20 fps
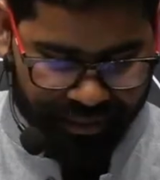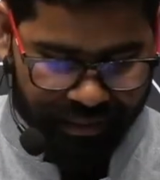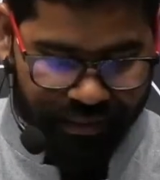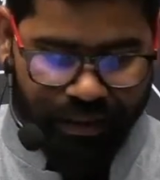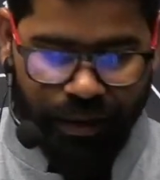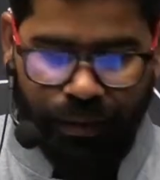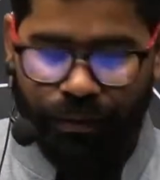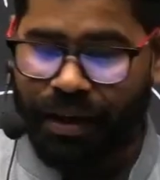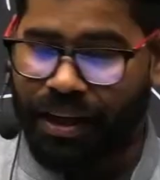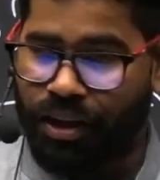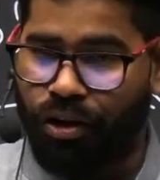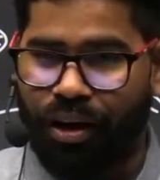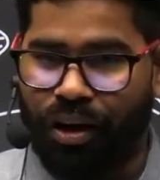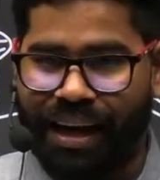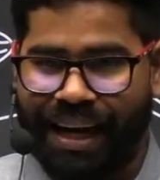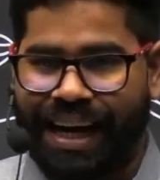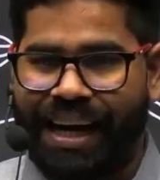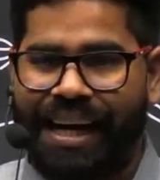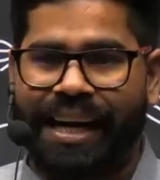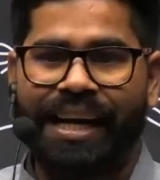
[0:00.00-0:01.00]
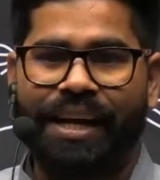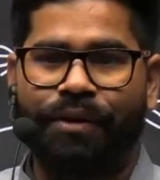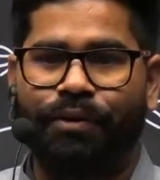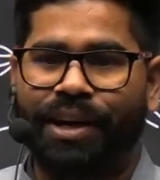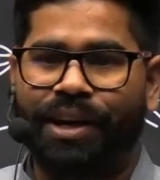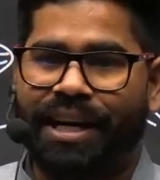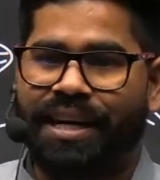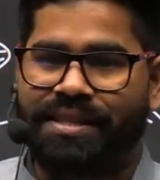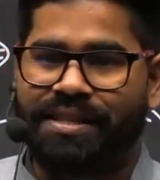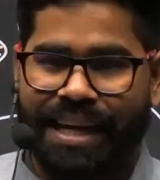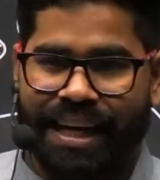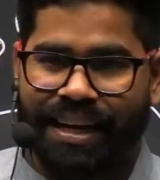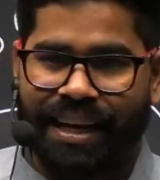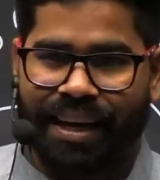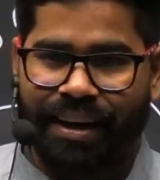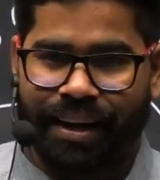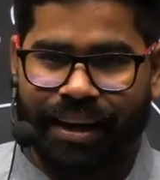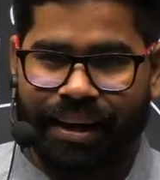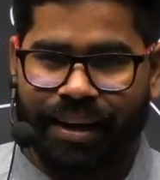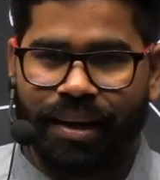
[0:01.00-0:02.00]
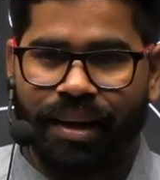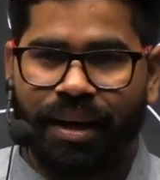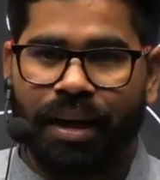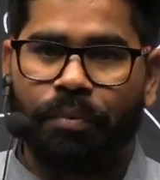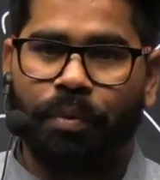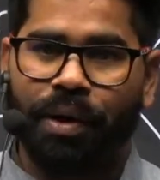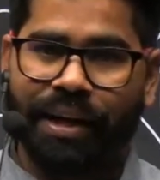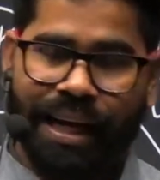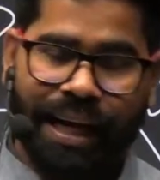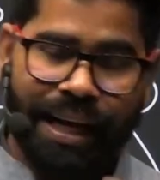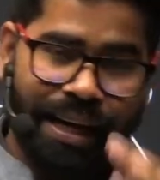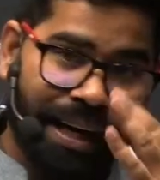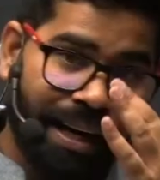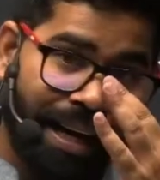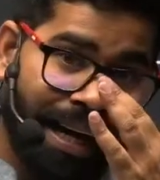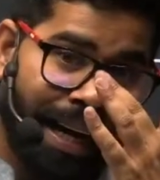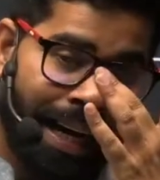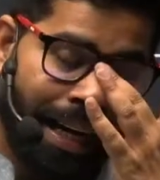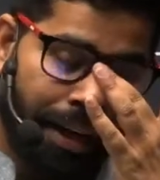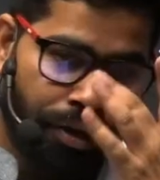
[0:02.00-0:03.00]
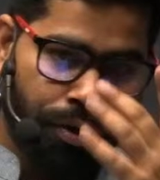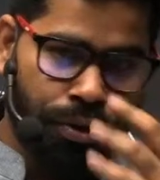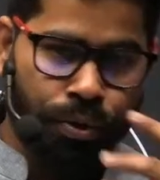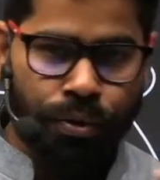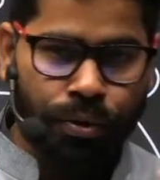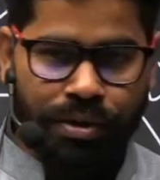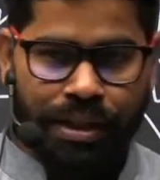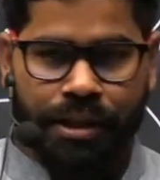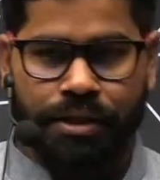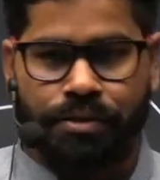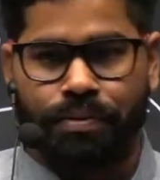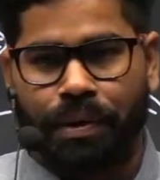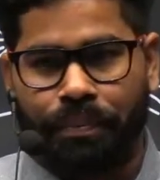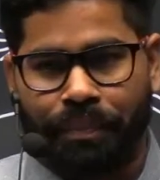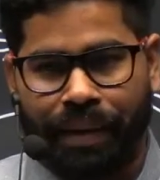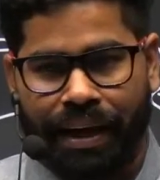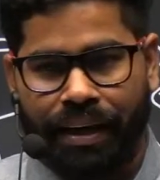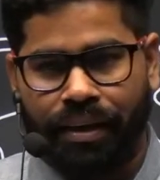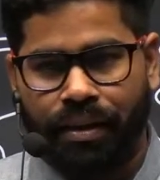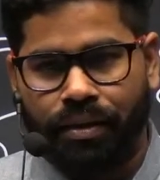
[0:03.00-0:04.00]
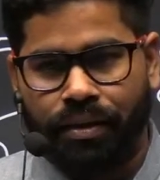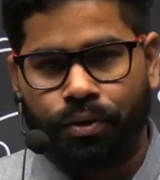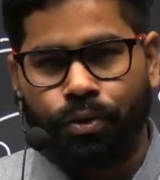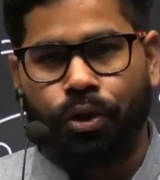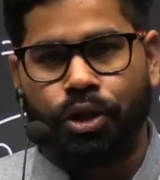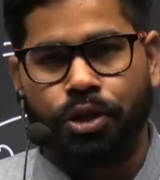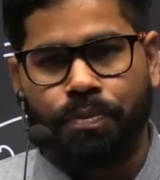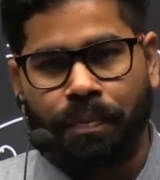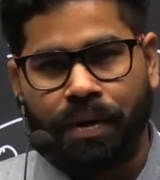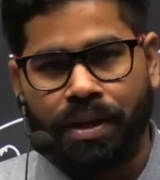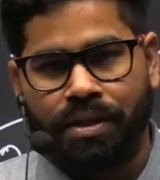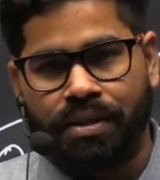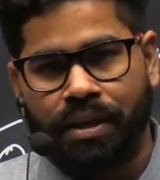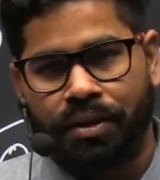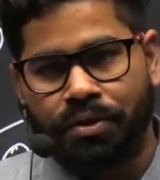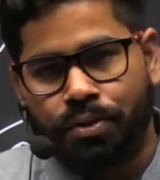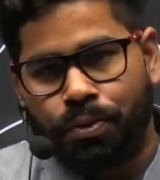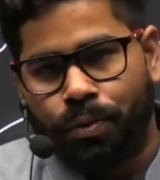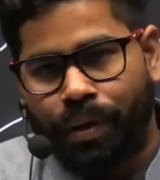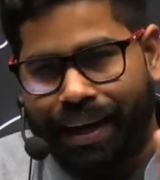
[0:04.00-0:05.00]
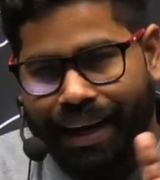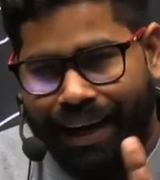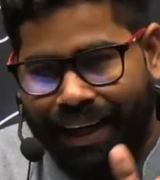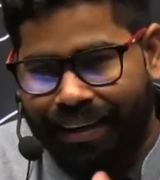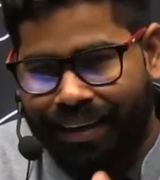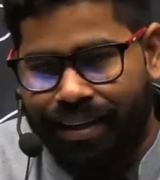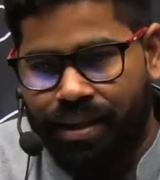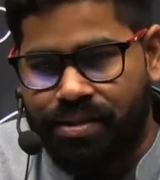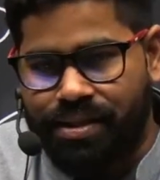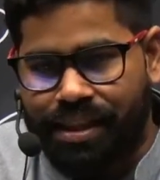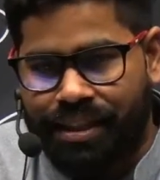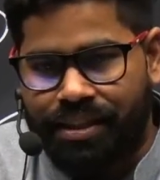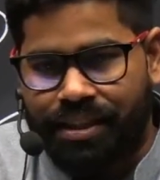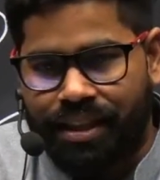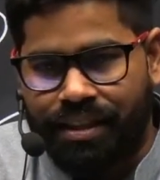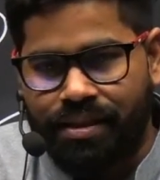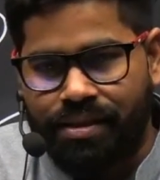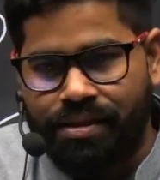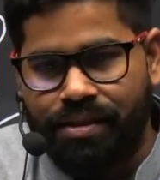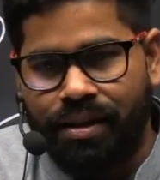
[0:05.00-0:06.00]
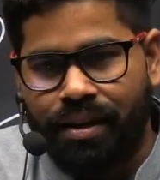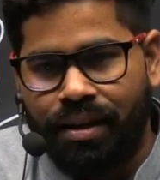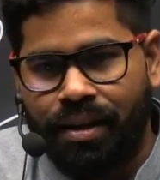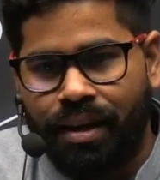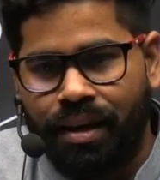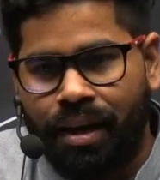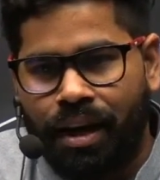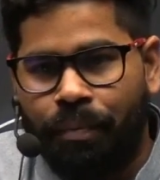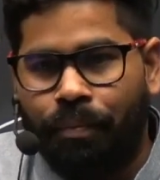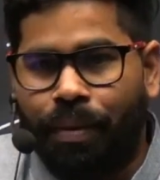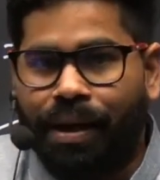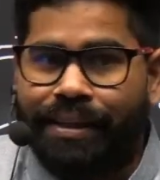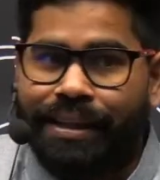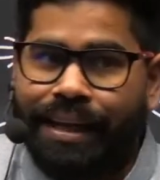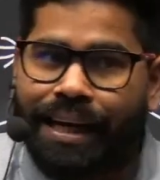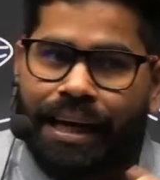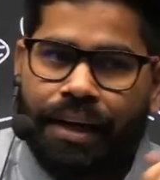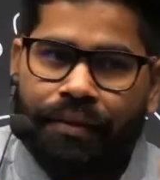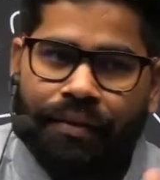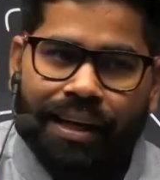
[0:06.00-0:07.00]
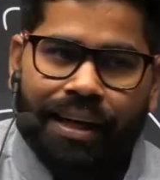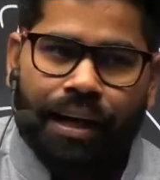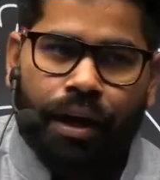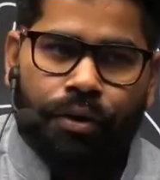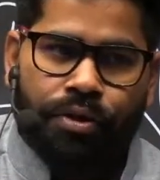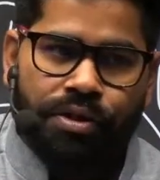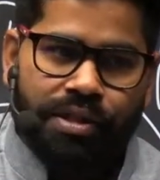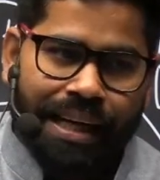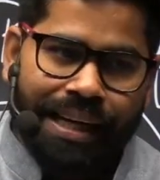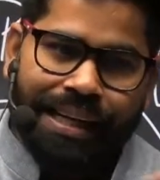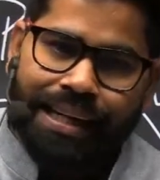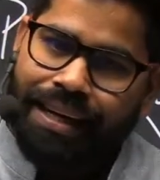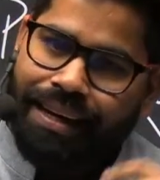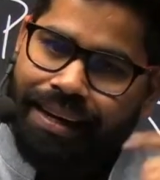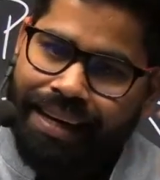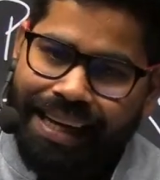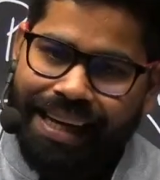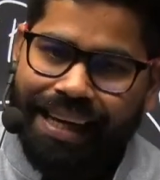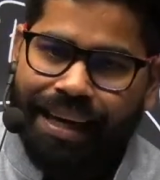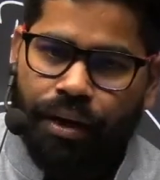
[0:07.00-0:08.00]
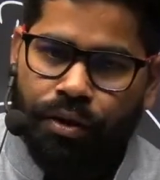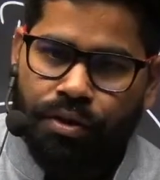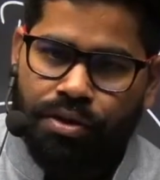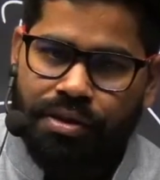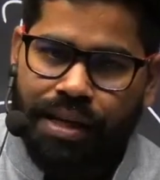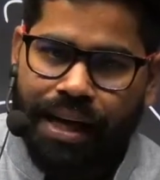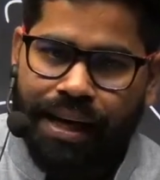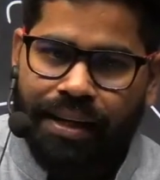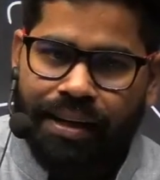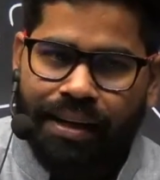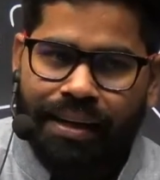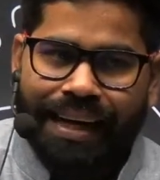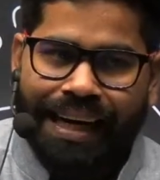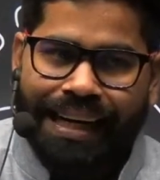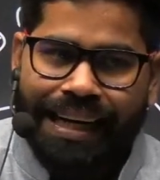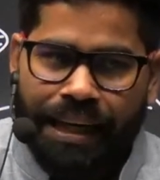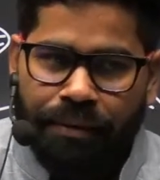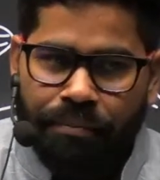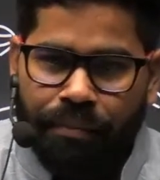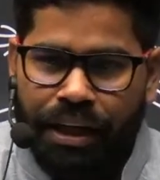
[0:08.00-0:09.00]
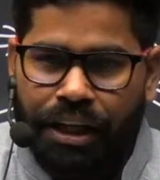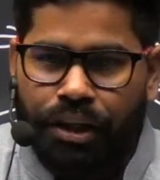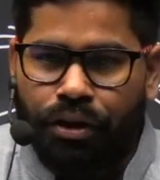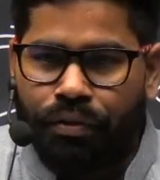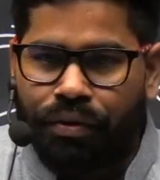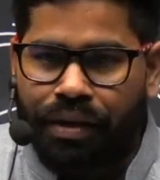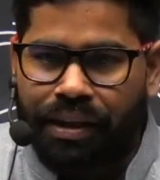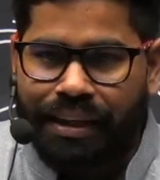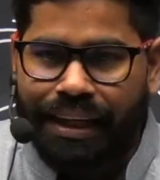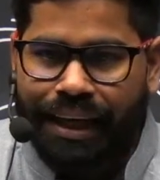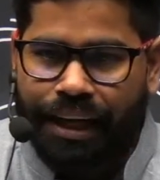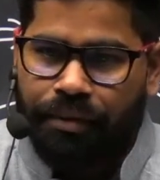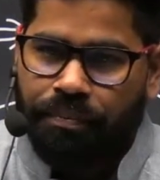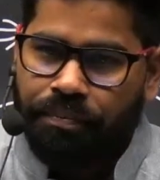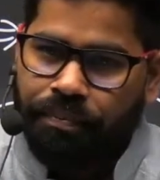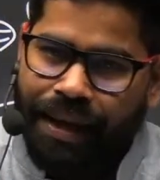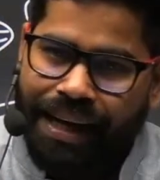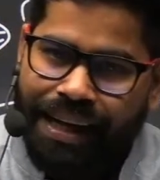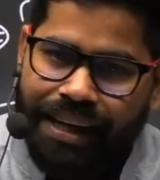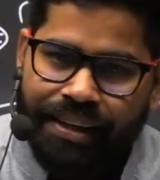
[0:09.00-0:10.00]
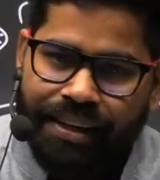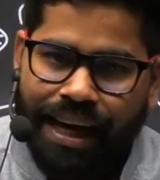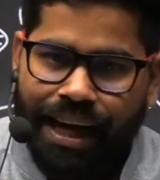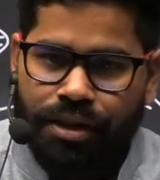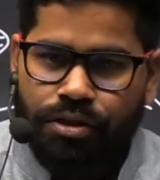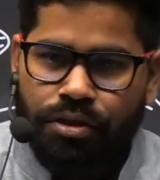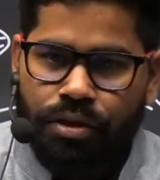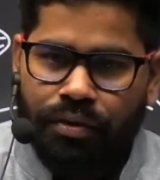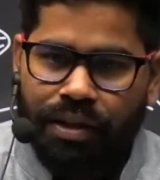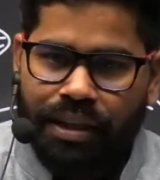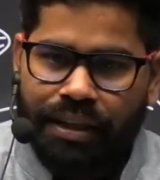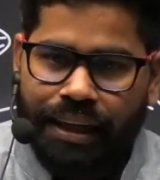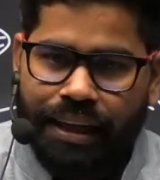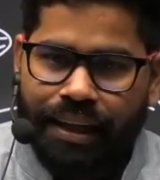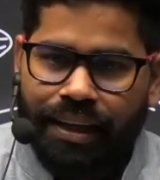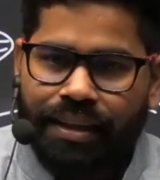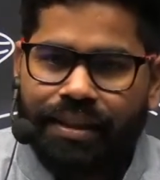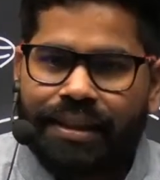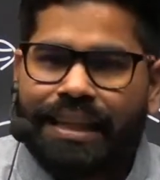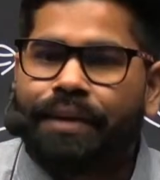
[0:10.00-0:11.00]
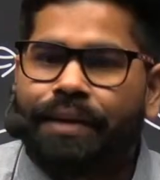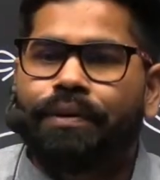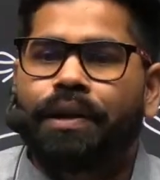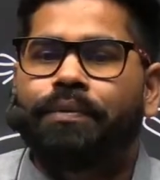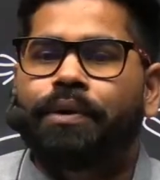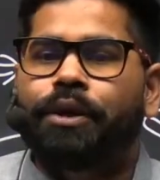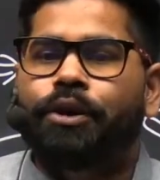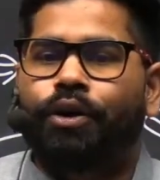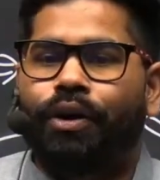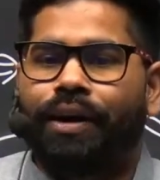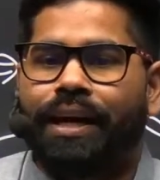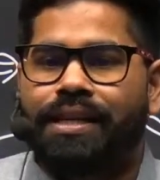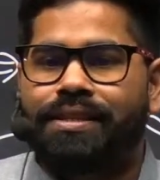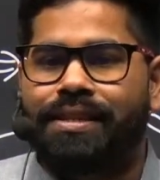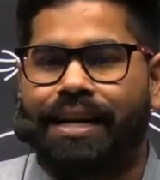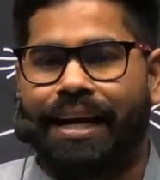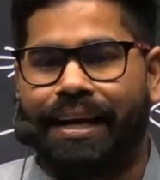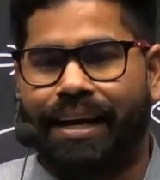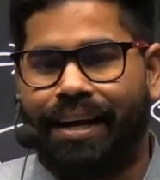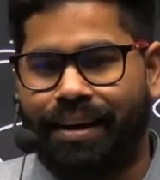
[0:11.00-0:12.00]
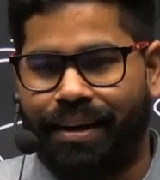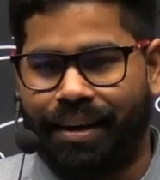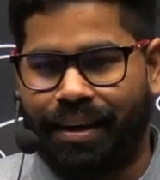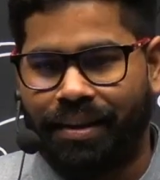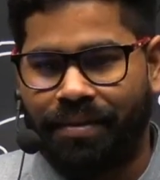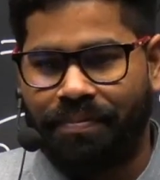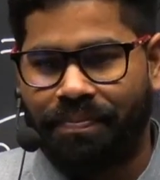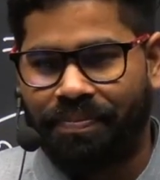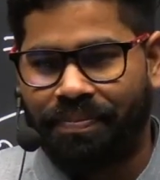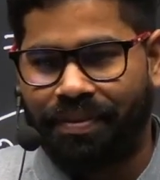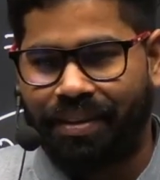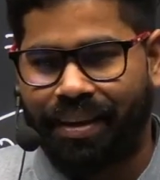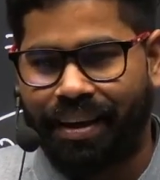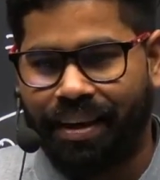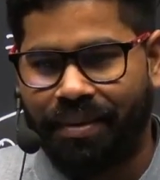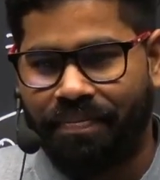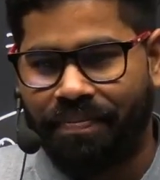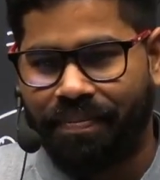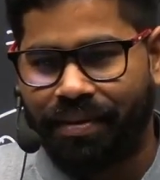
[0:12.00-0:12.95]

We call anyone as NRI. But NRI in true sense will mean those persons who are Indian citizens, but they are living outside, earning outside, getting money over there, paying tax over there. They will be called as NRI. Okay.